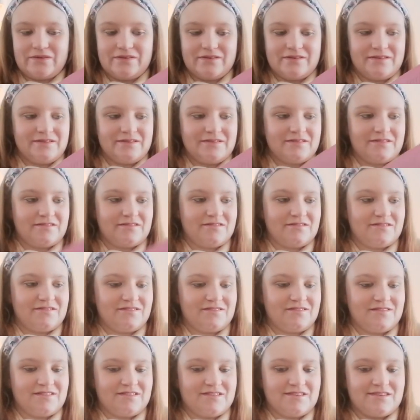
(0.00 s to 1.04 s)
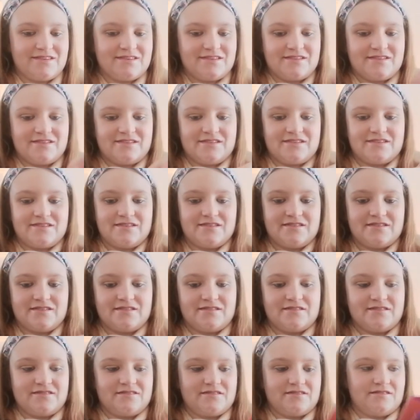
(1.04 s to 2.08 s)

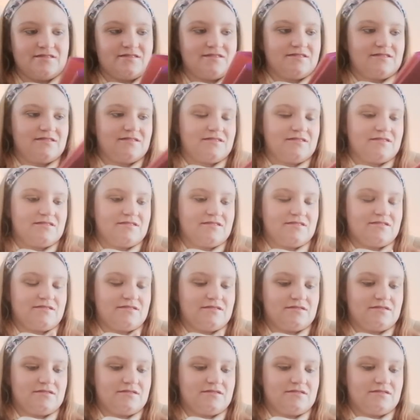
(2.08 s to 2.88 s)
(no one is talking)